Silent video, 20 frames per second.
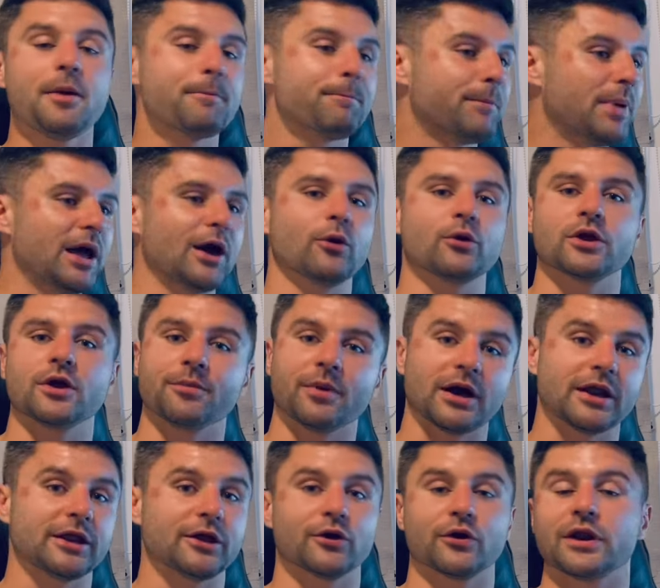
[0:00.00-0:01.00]
Bet all your
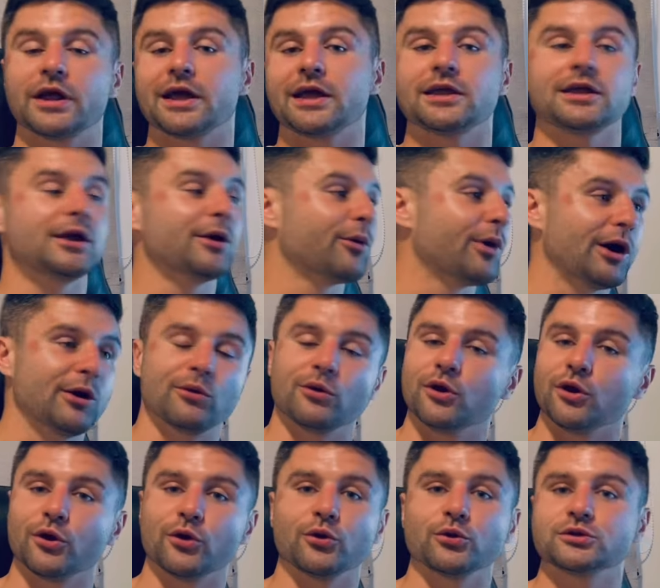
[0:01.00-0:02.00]
money on it, you won't
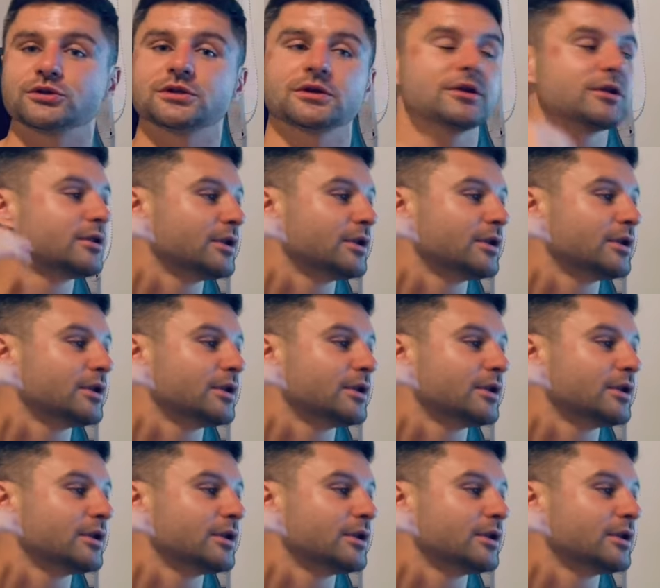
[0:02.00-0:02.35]
lose.